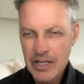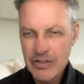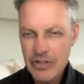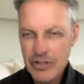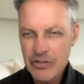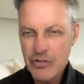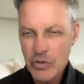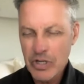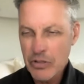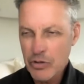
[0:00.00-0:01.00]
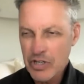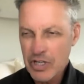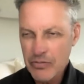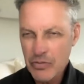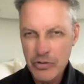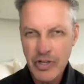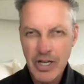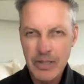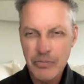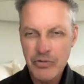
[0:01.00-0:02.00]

since 2013 full time.